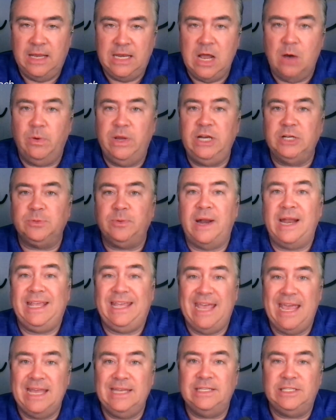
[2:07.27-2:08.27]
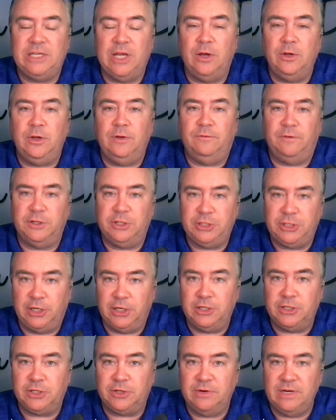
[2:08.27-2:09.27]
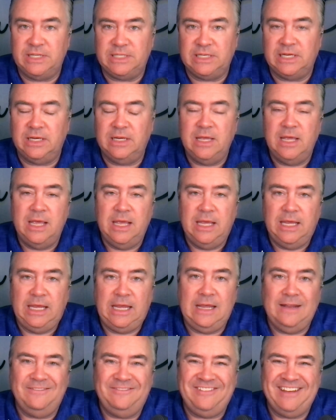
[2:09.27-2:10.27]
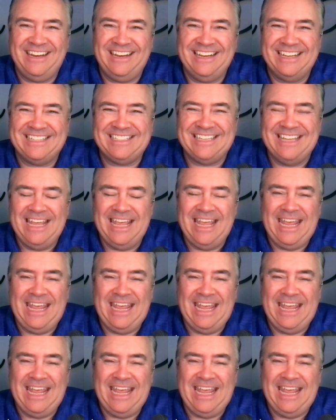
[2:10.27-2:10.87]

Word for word: Now, here's what I can tell you for sure, Teresa in Phoenix,